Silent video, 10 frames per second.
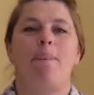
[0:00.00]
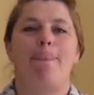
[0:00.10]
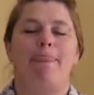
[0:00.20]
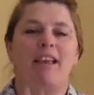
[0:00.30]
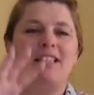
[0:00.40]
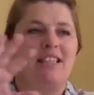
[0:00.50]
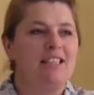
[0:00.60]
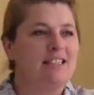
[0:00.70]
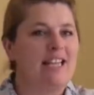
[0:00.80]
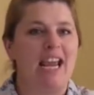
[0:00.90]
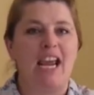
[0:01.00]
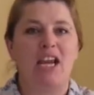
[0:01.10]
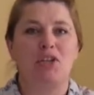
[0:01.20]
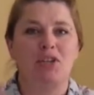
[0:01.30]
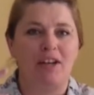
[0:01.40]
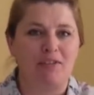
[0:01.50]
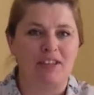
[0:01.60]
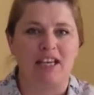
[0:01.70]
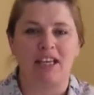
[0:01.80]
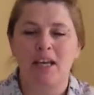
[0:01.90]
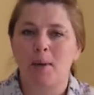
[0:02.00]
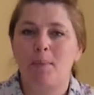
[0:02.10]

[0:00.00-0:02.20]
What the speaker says: And they see the stage and everything.